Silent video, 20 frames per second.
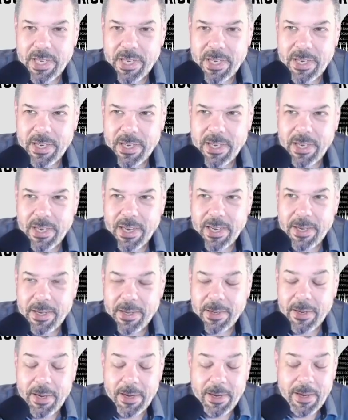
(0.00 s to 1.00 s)
I
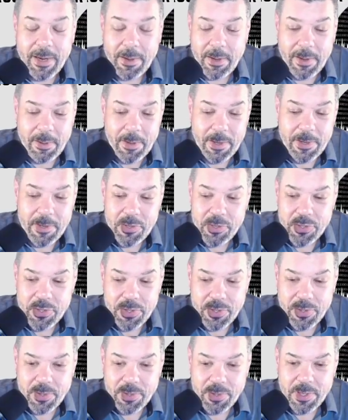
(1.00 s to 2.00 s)
could,
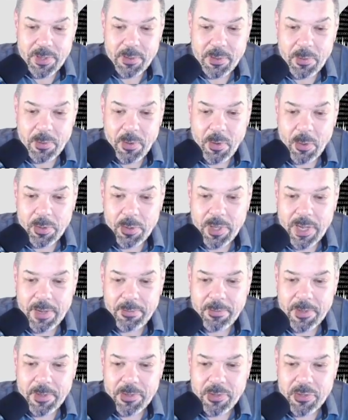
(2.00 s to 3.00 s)
hold
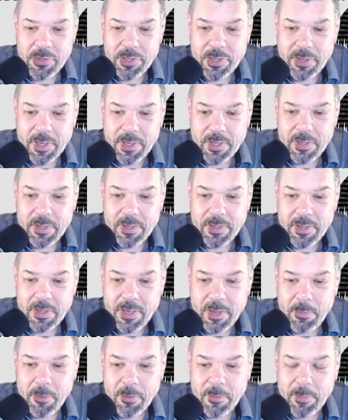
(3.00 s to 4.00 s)
off on sharing a
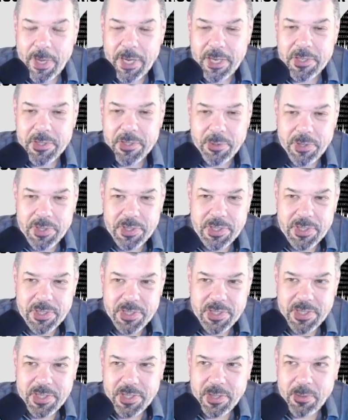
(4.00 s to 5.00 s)
couple of my
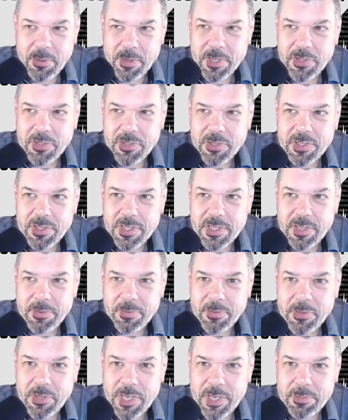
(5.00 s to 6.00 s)
experiences because I want to see
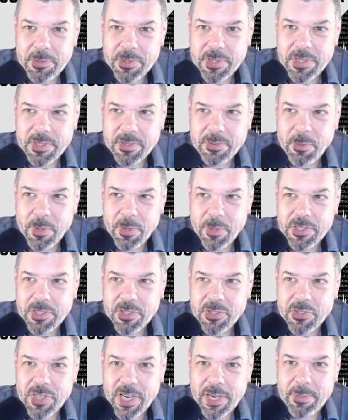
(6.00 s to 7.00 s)
if James wants
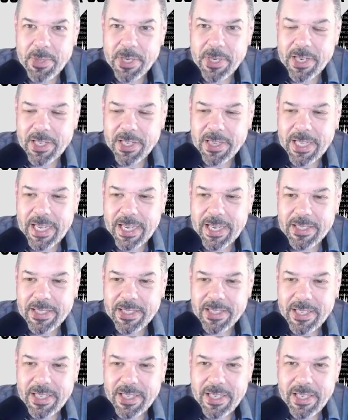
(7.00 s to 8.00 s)
to chime in on that.
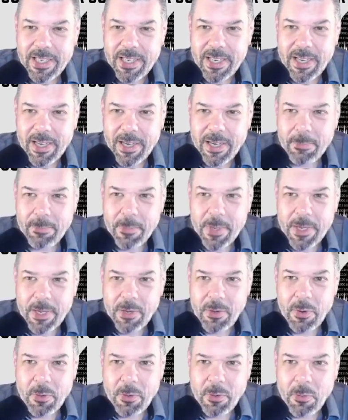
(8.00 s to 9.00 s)
Um,
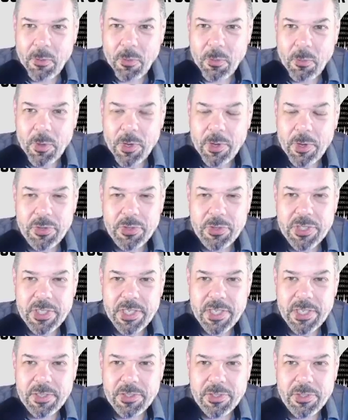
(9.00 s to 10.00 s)
where do you
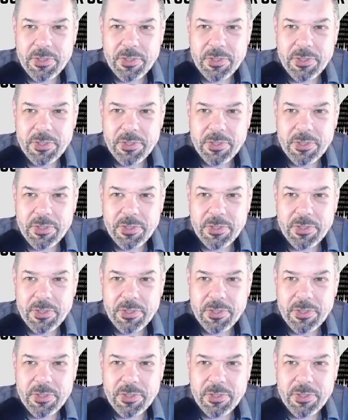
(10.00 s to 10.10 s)
see